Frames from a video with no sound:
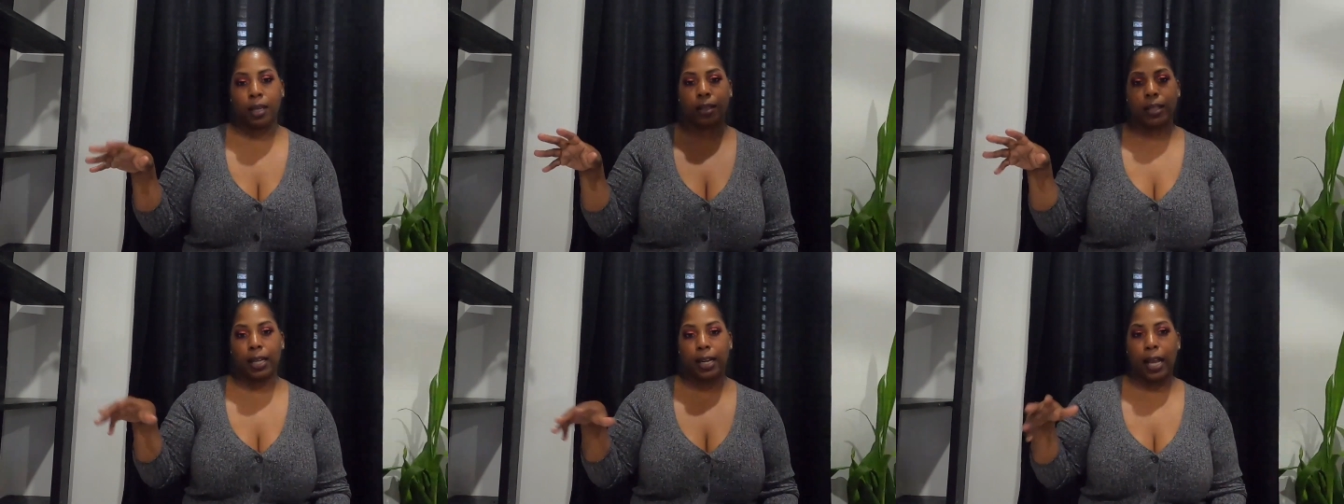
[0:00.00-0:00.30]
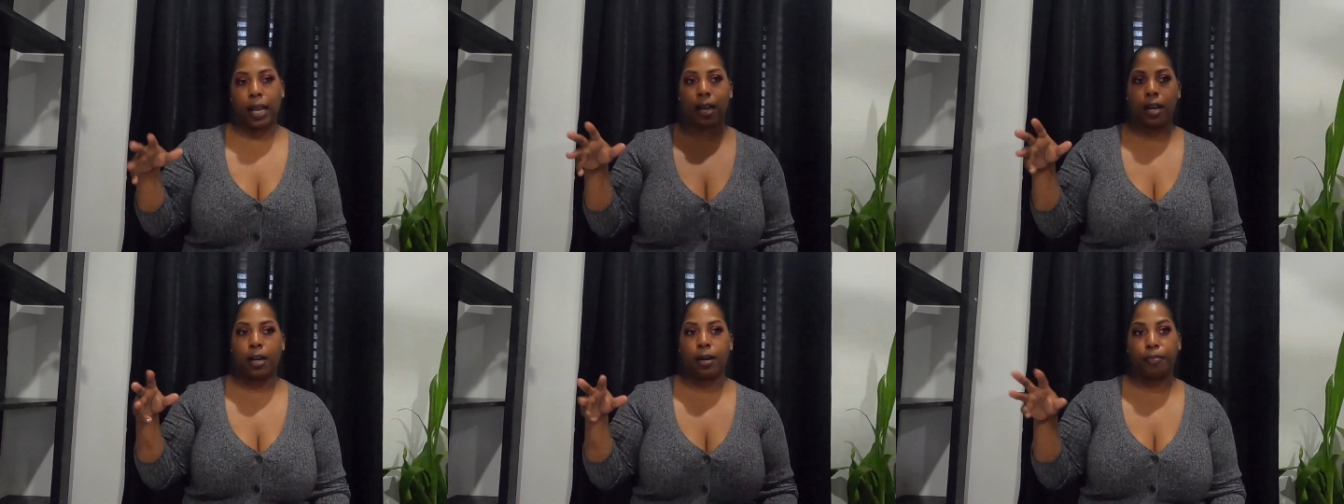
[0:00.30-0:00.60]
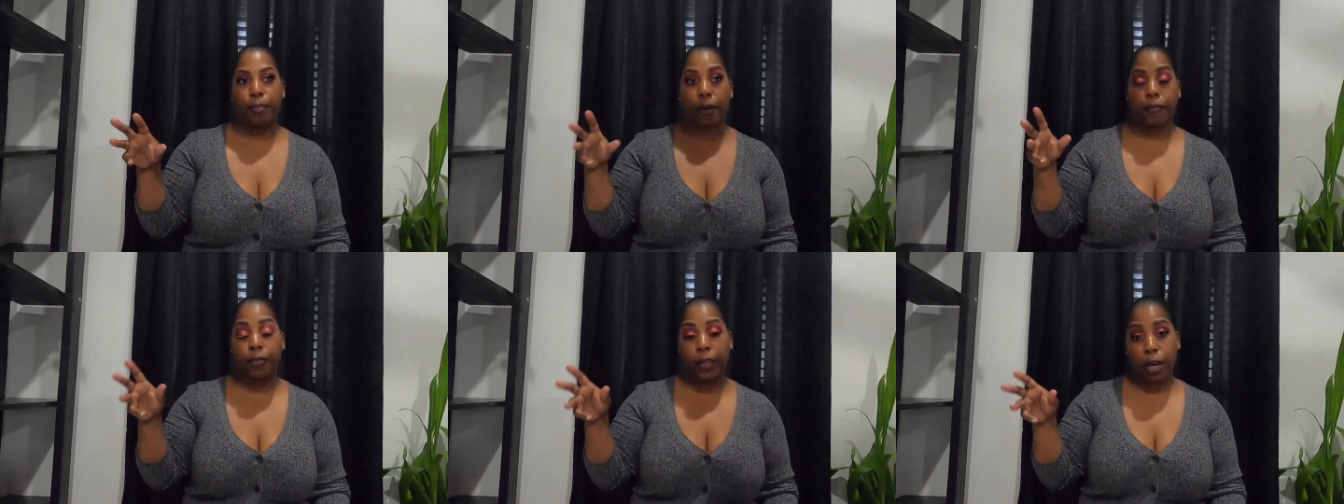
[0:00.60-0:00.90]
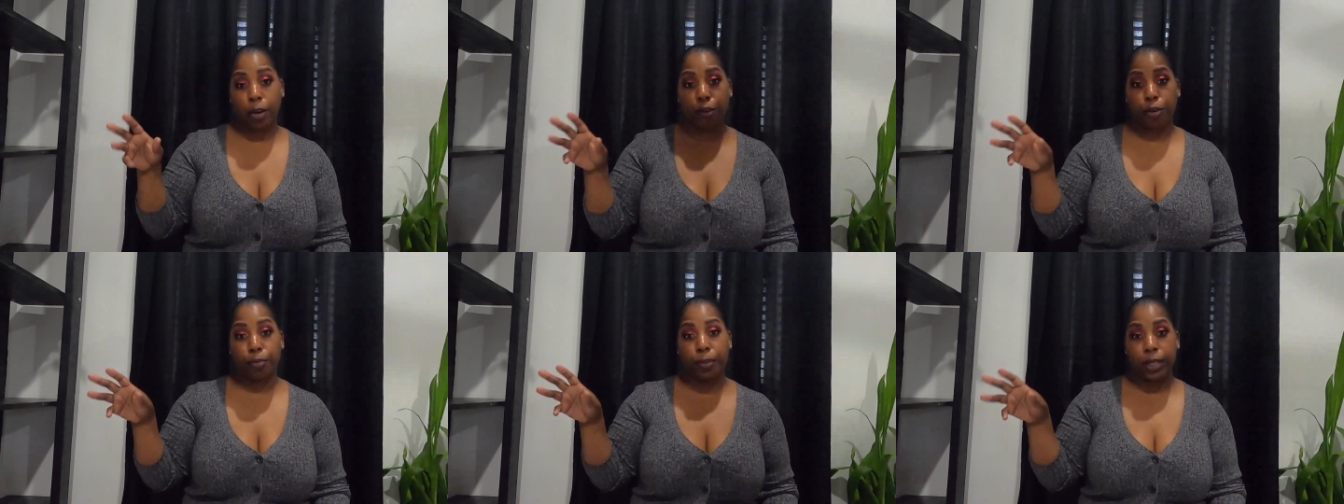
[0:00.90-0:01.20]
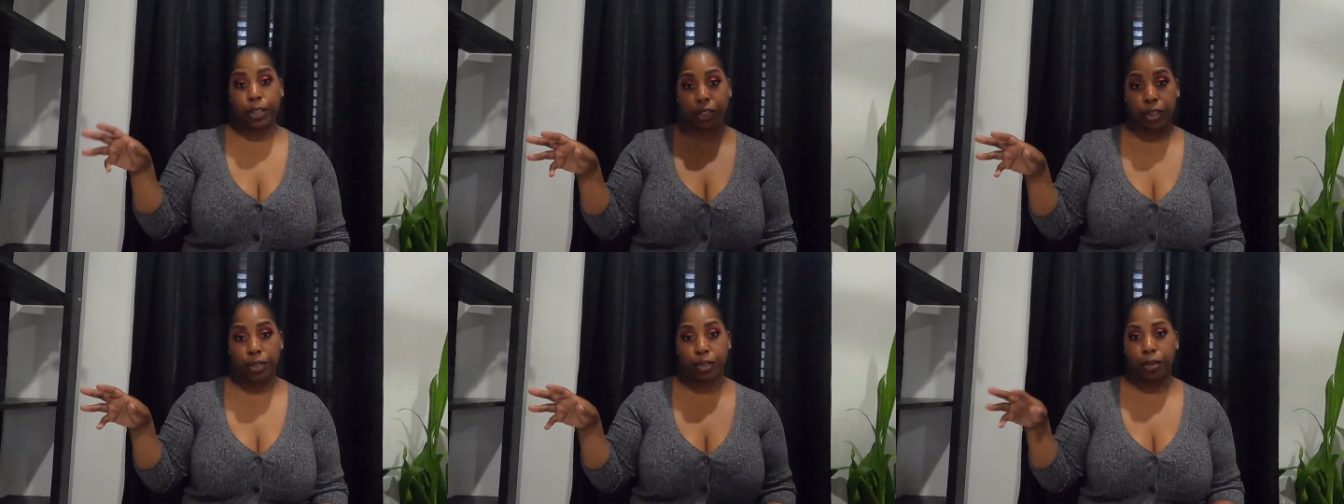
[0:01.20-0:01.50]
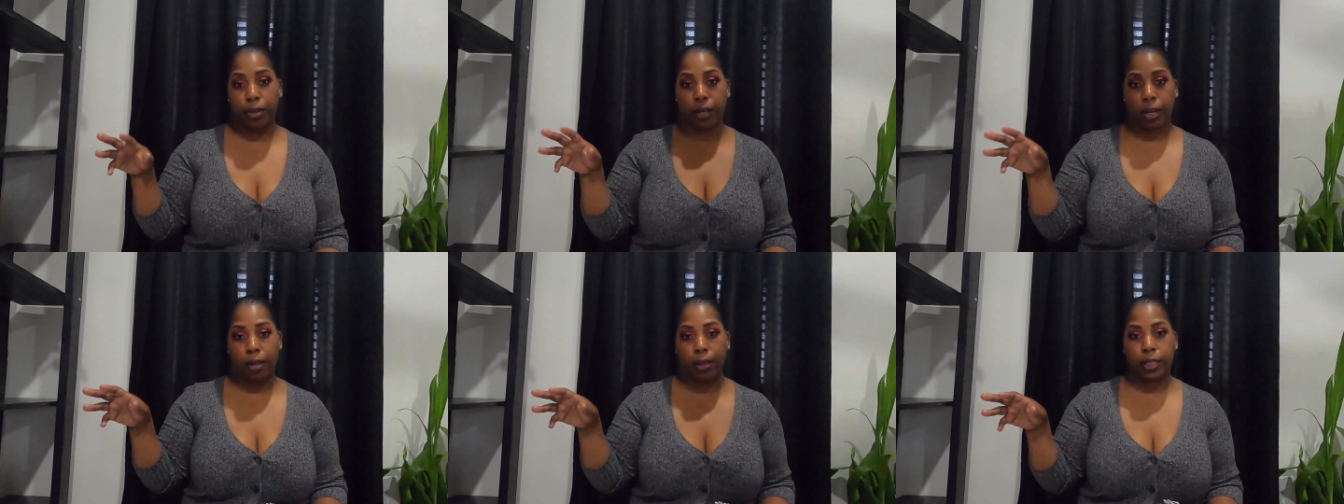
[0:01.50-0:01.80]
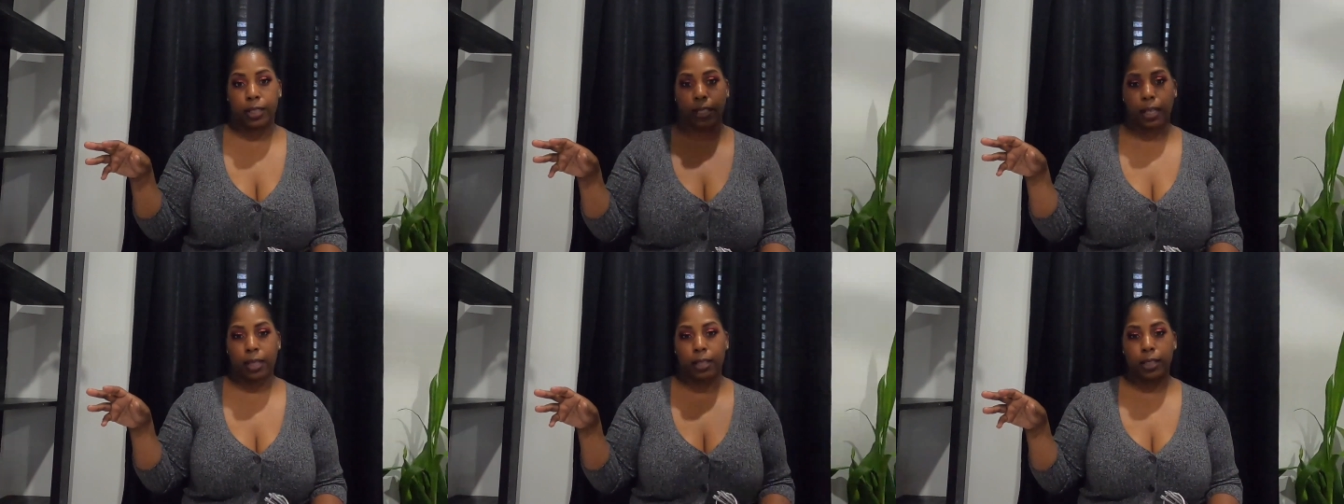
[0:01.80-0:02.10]
that I my flour and my sugar and all
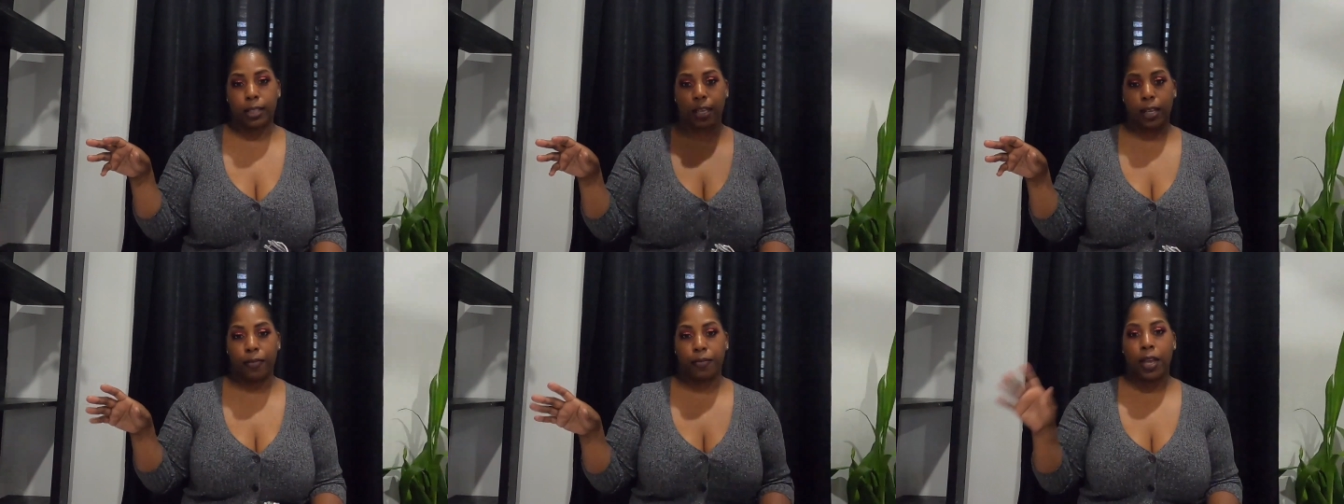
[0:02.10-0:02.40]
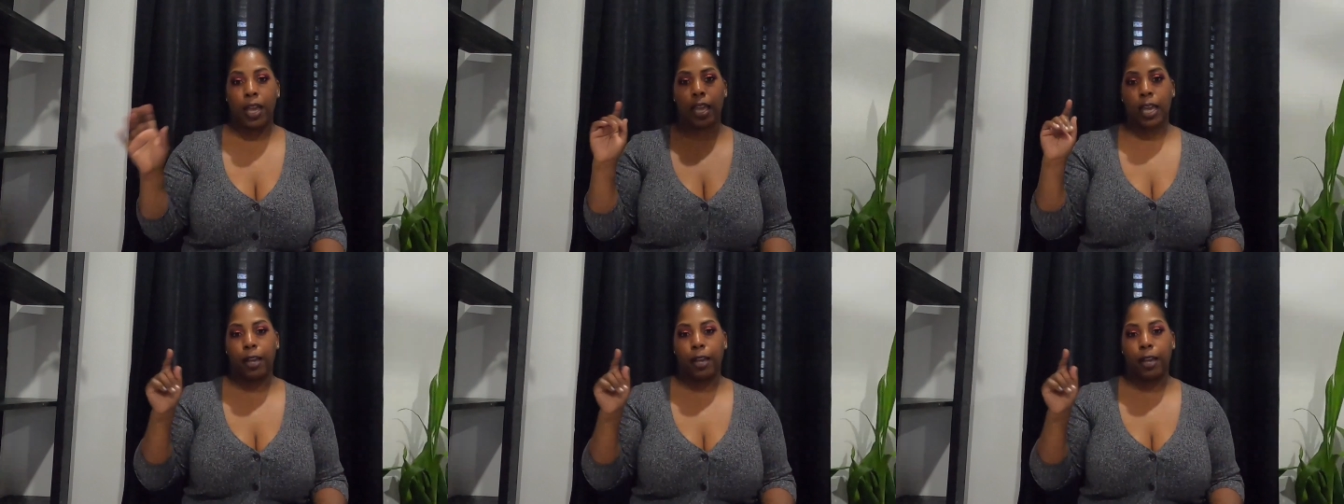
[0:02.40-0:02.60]
this other stuff,